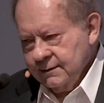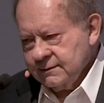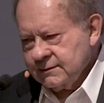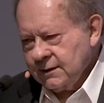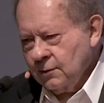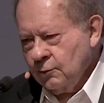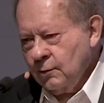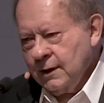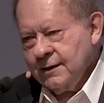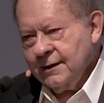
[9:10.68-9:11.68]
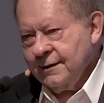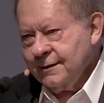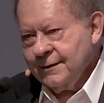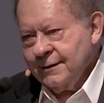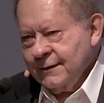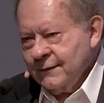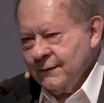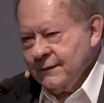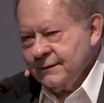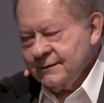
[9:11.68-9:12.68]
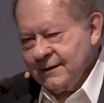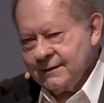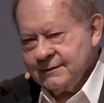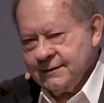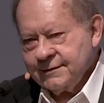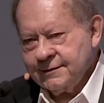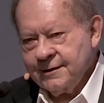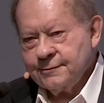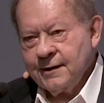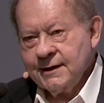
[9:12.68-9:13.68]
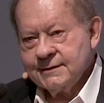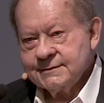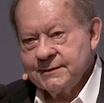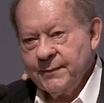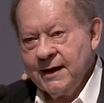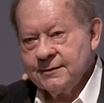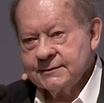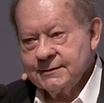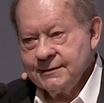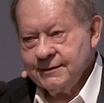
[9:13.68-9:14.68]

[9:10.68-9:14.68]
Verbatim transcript: So then to theorize about,